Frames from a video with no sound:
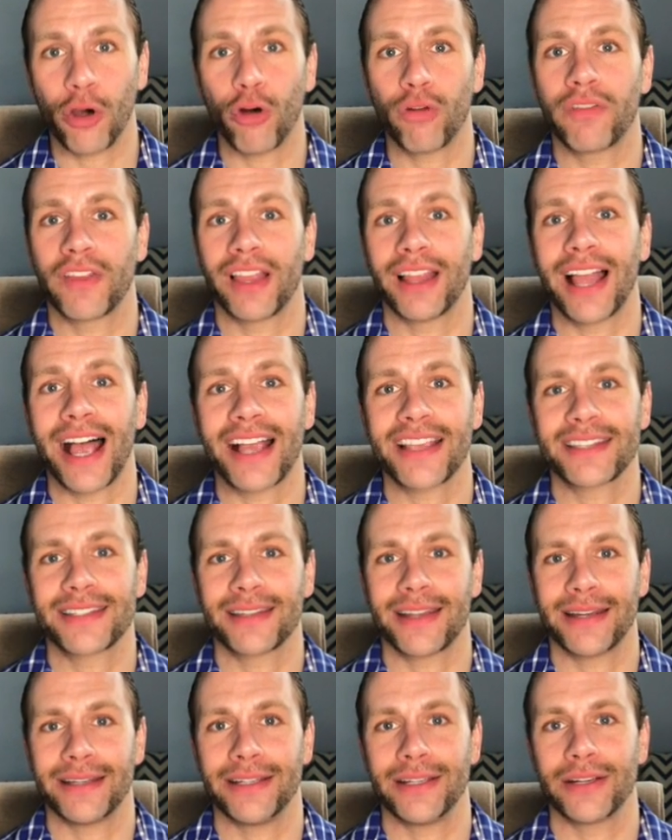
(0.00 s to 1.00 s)
over the last
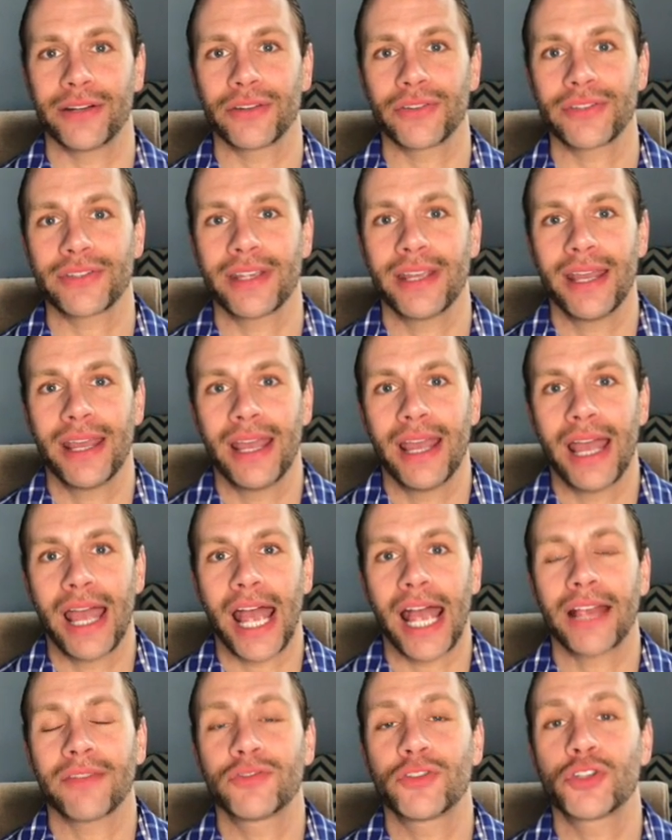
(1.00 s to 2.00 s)
9 years
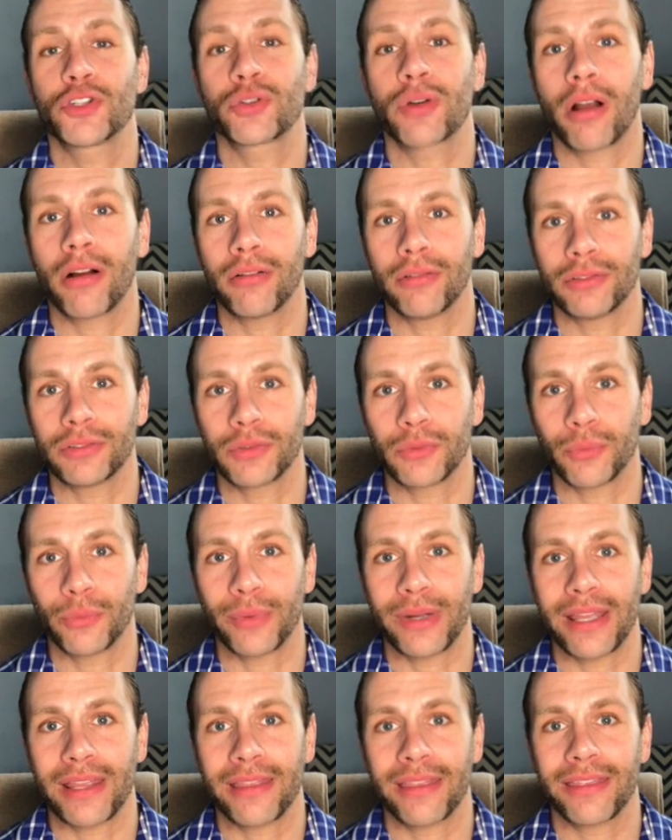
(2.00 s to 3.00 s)
have struggled
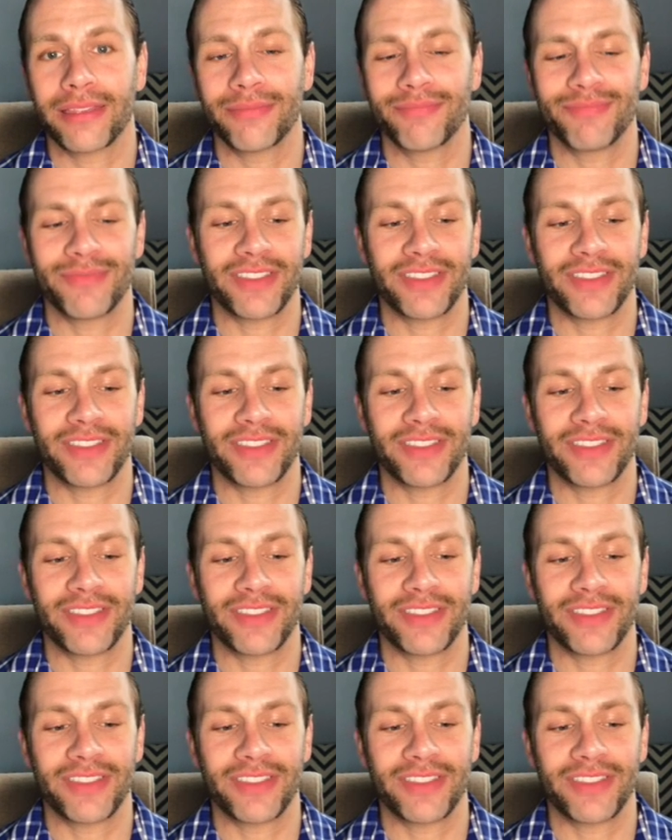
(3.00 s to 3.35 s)
with